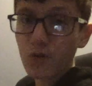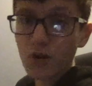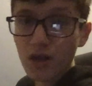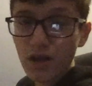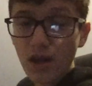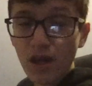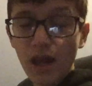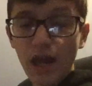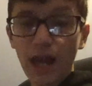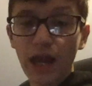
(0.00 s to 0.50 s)

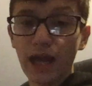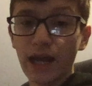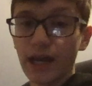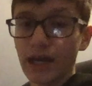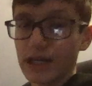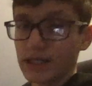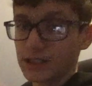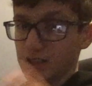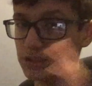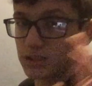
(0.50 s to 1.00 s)

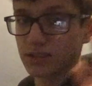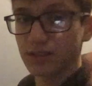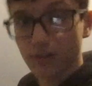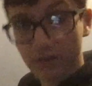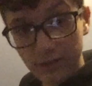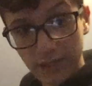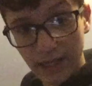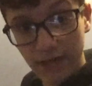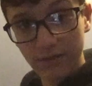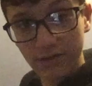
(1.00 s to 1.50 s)
I just
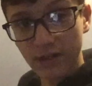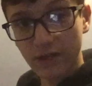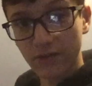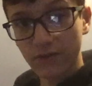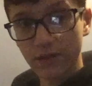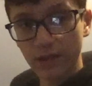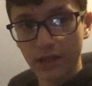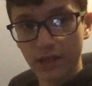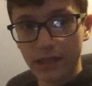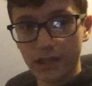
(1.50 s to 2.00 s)
don't have enough
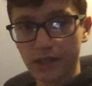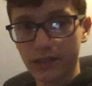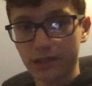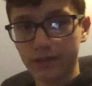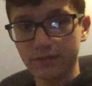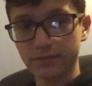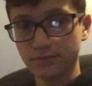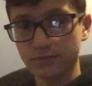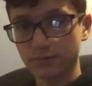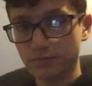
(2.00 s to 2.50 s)

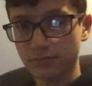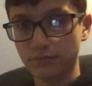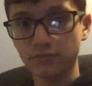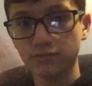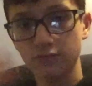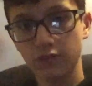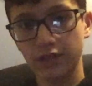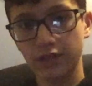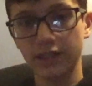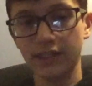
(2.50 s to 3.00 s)
lighting
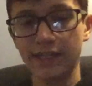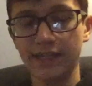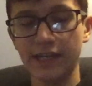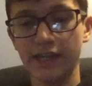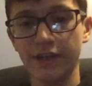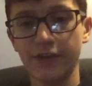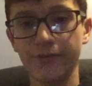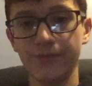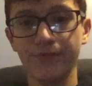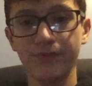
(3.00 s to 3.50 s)
right
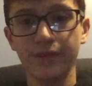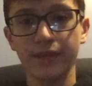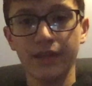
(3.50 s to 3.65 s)
now.